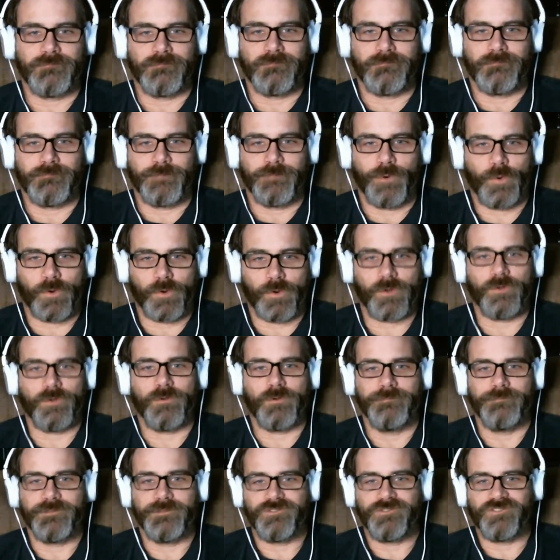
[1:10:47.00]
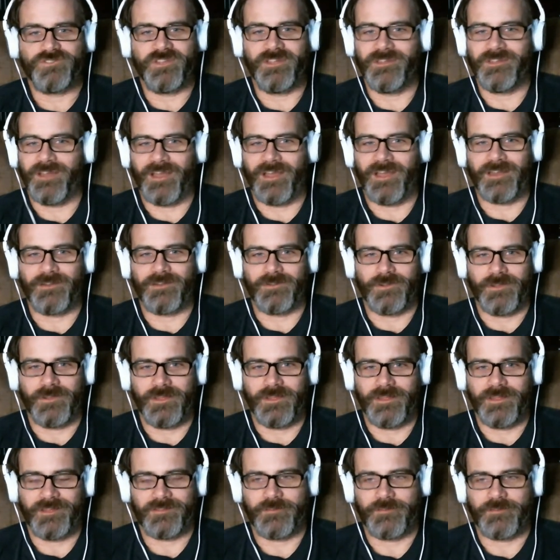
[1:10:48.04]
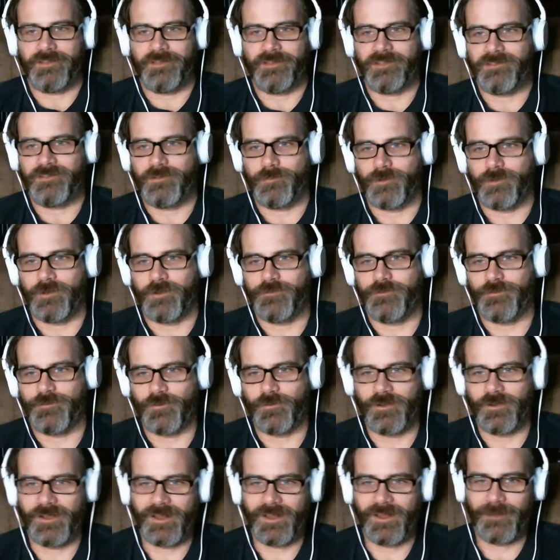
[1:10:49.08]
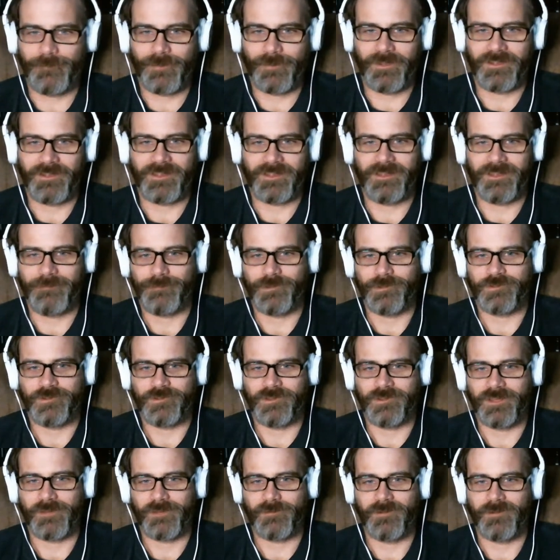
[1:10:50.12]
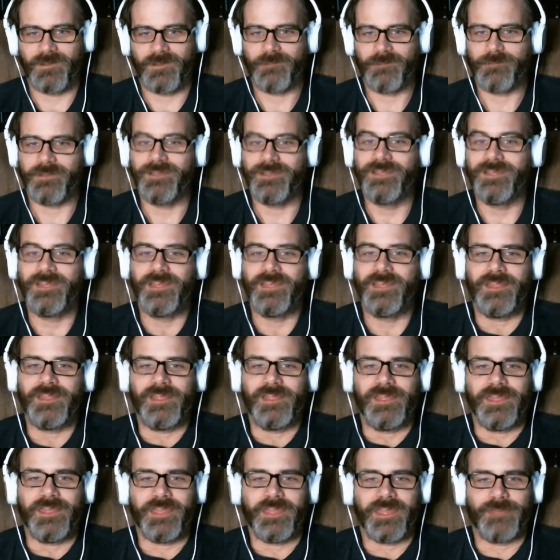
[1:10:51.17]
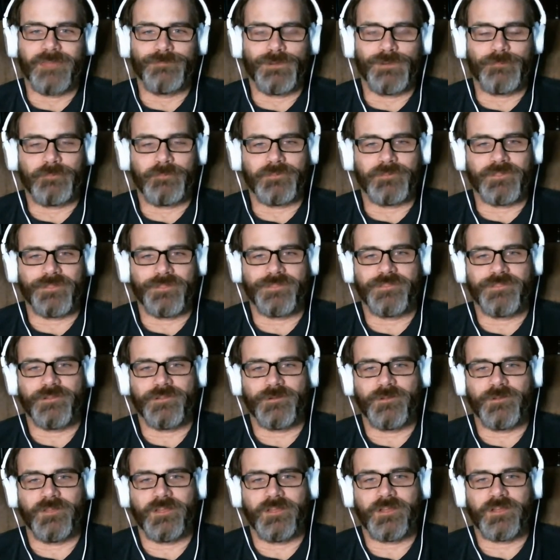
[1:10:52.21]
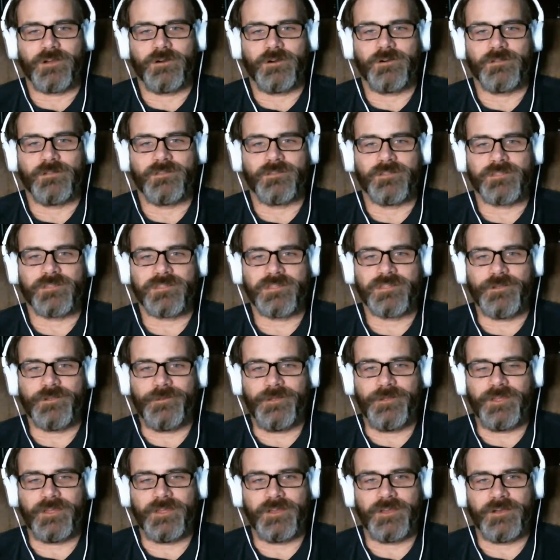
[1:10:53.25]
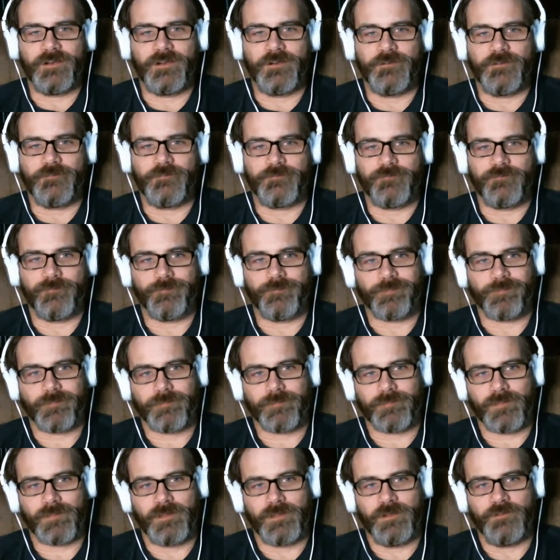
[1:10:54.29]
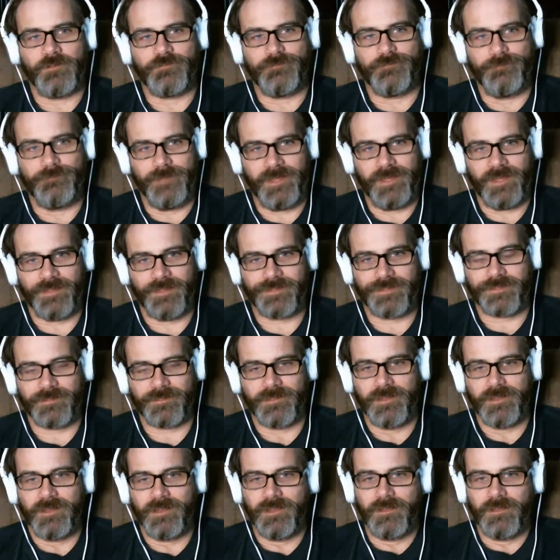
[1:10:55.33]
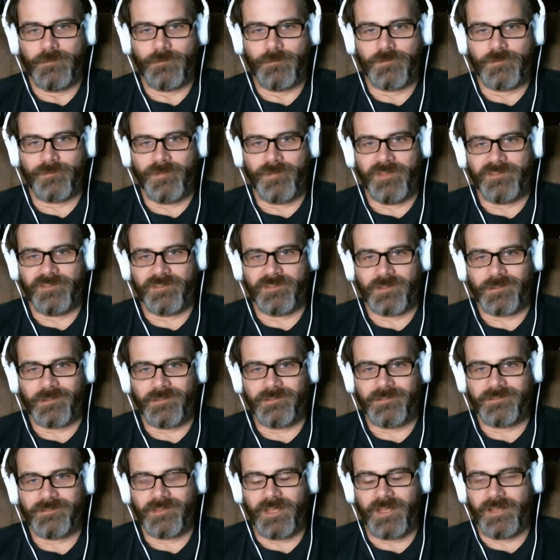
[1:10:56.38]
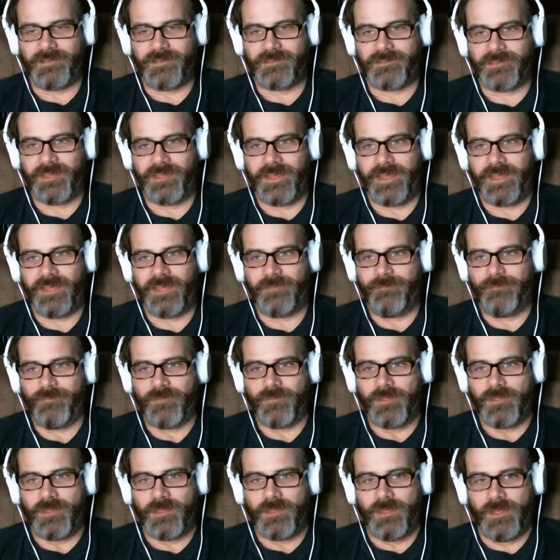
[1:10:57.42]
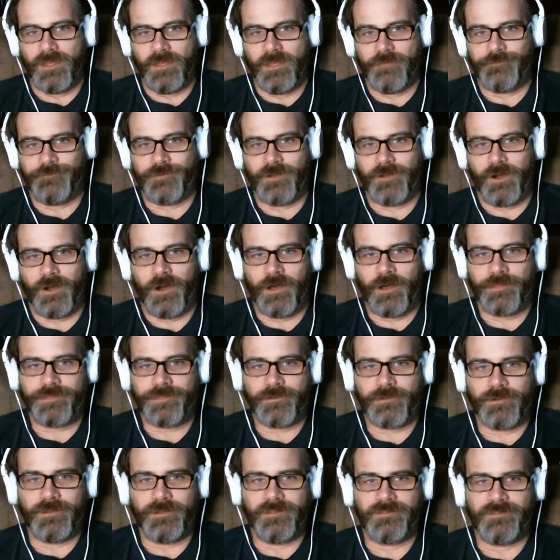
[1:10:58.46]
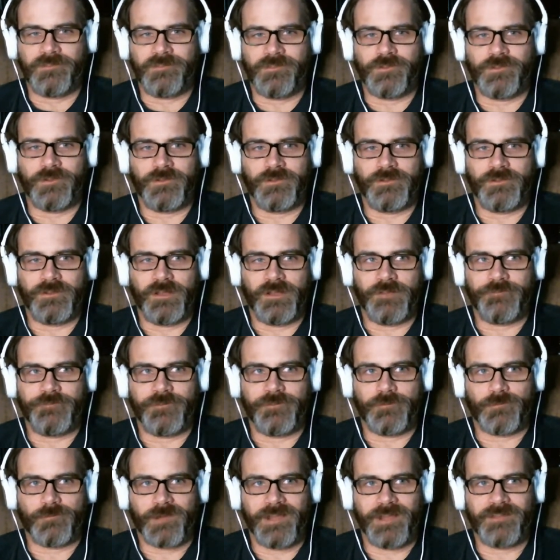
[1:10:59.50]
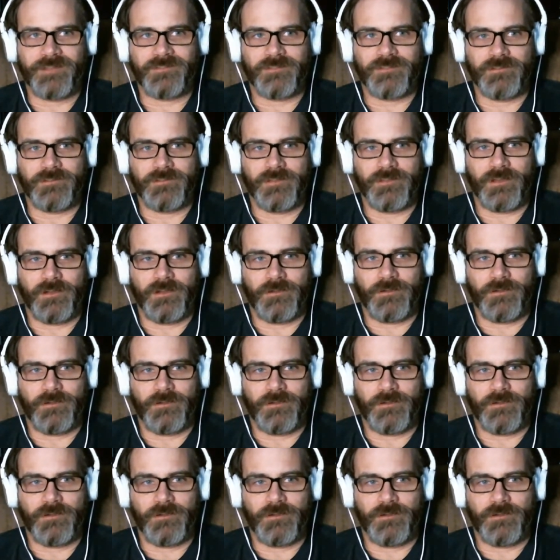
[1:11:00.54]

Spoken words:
portal machine. I don't know. He has a fancy word for it. I'm probably butchering it wrong, but he came up with a theory called the theory of myth, which basically states that if an author is good enough and writes a